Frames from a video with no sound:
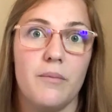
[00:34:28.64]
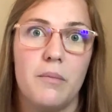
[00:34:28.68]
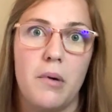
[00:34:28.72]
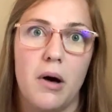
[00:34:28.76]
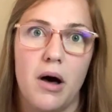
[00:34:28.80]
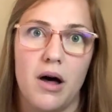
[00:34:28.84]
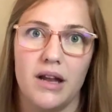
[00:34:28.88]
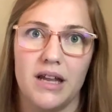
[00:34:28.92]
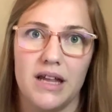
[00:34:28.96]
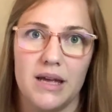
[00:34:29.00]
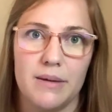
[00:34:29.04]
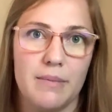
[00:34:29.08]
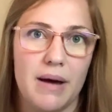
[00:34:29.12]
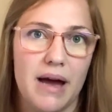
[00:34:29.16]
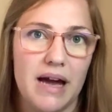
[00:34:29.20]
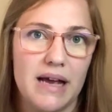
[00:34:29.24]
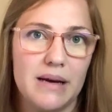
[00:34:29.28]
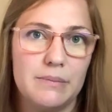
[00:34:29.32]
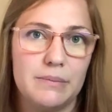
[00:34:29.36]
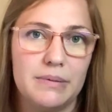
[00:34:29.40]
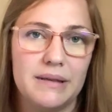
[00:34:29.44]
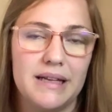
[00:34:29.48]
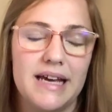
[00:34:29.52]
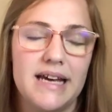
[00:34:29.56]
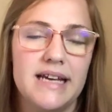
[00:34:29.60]

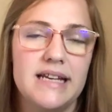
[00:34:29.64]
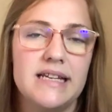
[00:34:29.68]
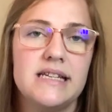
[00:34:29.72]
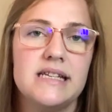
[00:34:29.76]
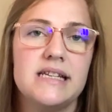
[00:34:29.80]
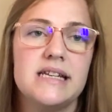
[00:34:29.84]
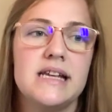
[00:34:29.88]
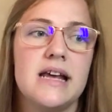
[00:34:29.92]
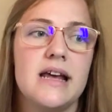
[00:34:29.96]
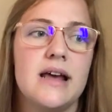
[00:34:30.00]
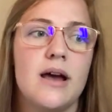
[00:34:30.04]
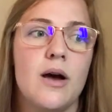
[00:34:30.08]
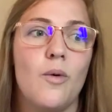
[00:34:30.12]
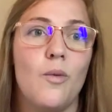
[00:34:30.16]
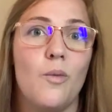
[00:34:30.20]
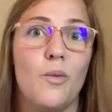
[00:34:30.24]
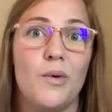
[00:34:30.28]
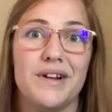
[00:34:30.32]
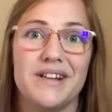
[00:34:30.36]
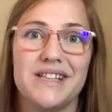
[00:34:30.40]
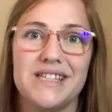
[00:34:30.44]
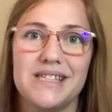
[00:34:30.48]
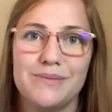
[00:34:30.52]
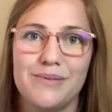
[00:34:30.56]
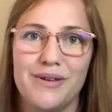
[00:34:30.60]
polyamide blend,
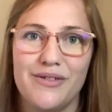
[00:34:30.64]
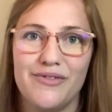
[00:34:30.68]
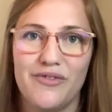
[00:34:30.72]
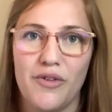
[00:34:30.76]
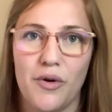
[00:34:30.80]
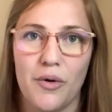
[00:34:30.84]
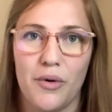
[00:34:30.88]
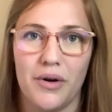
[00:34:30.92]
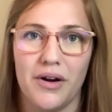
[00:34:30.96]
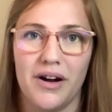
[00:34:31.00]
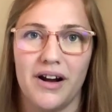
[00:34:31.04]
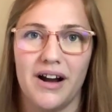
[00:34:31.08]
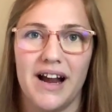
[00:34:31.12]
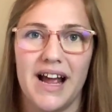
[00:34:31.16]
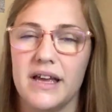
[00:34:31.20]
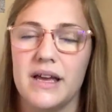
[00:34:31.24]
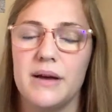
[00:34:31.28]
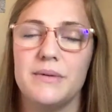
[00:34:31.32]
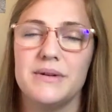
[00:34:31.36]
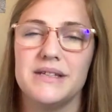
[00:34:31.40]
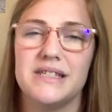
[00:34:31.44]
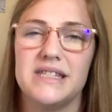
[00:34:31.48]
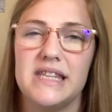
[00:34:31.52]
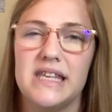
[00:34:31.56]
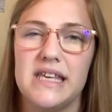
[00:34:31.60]
once before. It
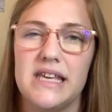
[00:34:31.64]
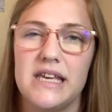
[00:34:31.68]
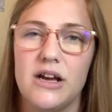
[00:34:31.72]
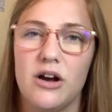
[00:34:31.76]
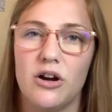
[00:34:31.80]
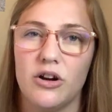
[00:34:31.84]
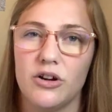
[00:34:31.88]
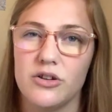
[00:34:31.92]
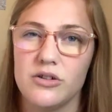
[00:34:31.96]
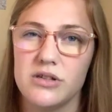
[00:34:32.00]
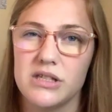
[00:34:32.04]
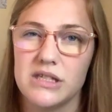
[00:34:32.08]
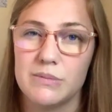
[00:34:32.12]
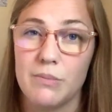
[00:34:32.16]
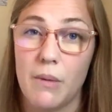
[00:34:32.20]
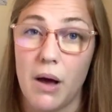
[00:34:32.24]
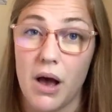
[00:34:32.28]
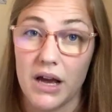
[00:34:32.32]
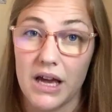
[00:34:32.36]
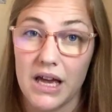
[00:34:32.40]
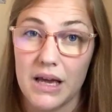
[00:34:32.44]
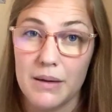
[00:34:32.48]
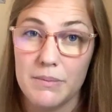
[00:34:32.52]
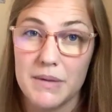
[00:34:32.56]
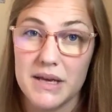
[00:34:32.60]
was the Are You
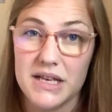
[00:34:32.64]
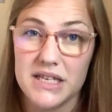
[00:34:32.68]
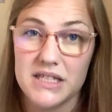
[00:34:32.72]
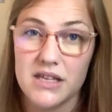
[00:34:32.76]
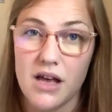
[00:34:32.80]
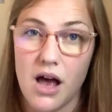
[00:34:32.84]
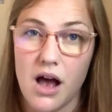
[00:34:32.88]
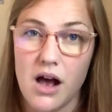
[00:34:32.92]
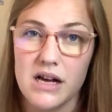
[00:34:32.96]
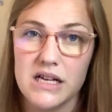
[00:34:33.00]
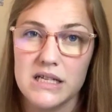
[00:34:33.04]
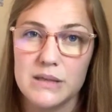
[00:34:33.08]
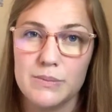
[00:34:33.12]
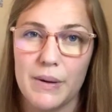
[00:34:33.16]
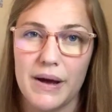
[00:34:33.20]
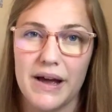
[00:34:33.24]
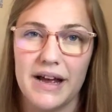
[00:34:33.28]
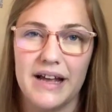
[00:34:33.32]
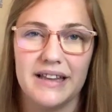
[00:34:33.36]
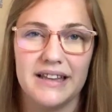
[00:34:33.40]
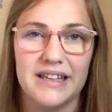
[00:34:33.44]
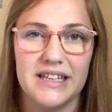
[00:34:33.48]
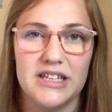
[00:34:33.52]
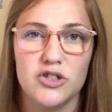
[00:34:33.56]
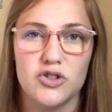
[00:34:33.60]
Smocking Me socks by
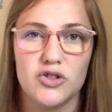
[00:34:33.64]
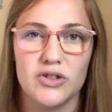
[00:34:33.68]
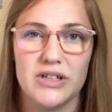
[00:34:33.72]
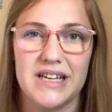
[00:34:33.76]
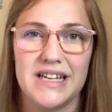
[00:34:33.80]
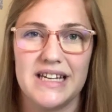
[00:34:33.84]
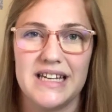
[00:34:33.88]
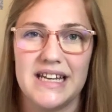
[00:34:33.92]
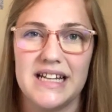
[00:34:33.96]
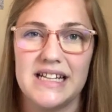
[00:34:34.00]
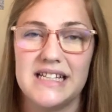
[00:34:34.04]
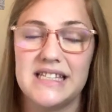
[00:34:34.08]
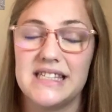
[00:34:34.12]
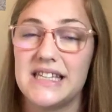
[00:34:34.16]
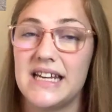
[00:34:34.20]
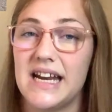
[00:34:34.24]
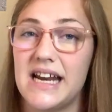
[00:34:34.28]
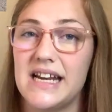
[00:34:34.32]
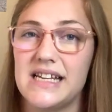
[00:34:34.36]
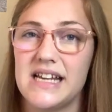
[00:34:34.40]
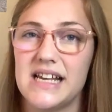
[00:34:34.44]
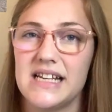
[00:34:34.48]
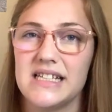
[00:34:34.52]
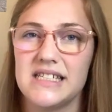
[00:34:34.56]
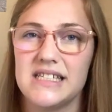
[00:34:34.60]
Alindria Knits that I
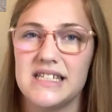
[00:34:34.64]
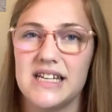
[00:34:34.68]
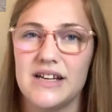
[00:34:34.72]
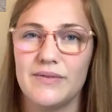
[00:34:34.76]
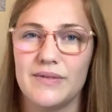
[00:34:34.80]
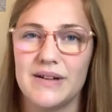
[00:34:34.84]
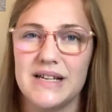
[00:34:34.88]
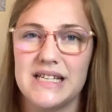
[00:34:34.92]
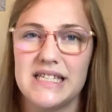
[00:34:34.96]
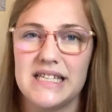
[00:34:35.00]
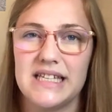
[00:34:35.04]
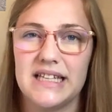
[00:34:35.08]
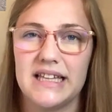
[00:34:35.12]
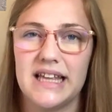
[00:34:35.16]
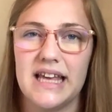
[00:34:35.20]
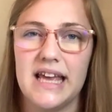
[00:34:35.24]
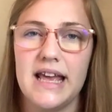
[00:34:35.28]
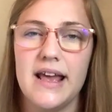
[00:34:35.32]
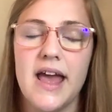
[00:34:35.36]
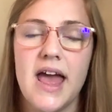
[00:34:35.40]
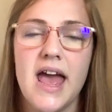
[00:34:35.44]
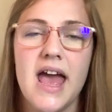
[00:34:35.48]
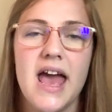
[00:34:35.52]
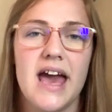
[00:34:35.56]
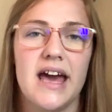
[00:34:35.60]
test knit recently.
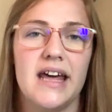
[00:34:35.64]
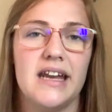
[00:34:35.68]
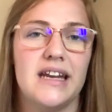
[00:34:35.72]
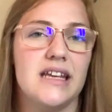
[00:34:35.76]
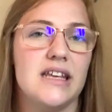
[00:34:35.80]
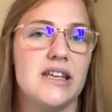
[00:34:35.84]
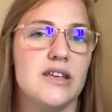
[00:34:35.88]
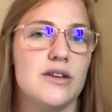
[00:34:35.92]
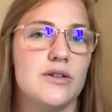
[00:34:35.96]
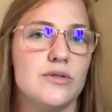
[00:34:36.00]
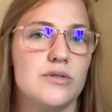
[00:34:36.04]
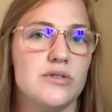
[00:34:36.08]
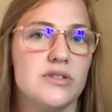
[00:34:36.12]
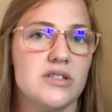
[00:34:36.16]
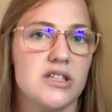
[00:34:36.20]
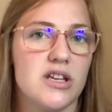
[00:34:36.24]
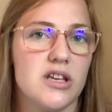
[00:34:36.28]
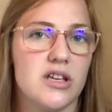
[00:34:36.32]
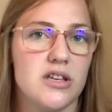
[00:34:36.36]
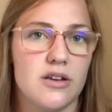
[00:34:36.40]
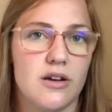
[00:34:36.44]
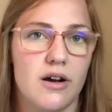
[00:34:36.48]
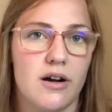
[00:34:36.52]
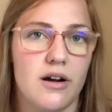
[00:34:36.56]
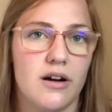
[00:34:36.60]
And I used
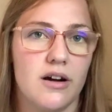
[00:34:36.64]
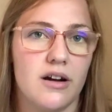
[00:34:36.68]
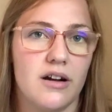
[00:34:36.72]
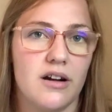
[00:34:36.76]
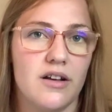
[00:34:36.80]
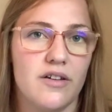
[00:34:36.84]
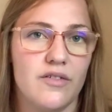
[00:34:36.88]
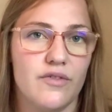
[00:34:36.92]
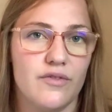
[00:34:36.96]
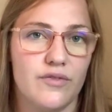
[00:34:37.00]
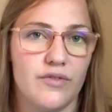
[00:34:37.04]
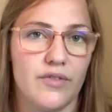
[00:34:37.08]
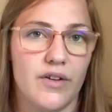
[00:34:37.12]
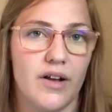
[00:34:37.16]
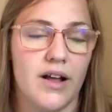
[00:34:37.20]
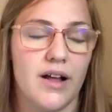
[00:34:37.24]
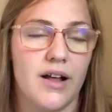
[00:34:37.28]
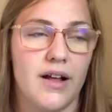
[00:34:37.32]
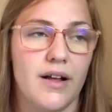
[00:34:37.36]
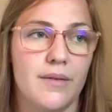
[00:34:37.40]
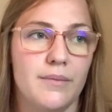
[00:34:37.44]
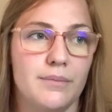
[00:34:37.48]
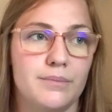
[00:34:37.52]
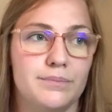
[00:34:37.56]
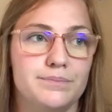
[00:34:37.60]
yarn
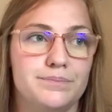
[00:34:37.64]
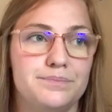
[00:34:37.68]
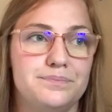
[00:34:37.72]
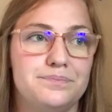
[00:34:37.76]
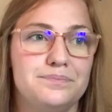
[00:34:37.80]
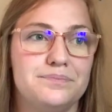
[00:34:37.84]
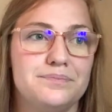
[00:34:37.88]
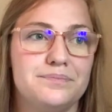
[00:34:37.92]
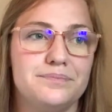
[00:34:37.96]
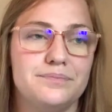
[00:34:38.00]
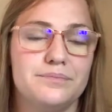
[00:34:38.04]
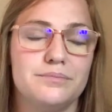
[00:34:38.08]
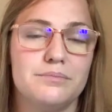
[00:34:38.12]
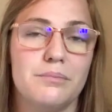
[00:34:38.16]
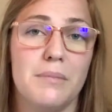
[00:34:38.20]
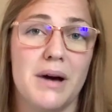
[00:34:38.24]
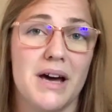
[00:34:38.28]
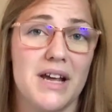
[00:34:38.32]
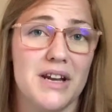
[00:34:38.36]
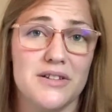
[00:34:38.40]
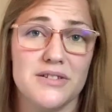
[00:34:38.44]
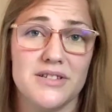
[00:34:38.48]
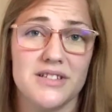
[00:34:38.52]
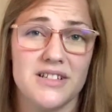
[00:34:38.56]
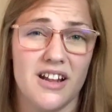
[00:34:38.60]
from
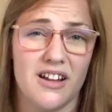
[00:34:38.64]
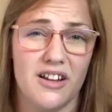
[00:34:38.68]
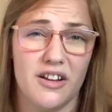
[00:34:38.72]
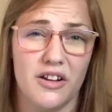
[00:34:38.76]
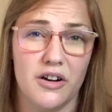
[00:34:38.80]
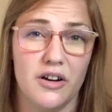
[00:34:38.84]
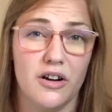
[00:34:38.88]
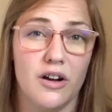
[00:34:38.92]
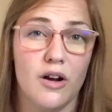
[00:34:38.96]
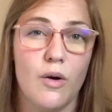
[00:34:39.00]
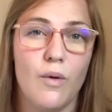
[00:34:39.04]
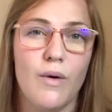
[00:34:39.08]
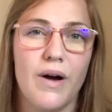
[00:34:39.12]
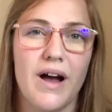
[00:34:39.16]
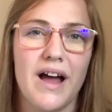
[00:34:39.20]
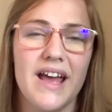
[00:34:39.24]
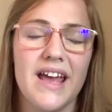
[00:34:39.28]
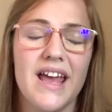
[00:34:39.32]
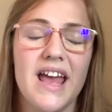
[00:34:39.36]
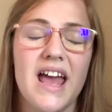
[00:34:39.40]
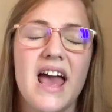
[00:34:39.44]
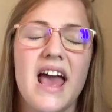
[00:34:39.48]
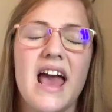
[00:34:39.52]
Manos del Uruguay.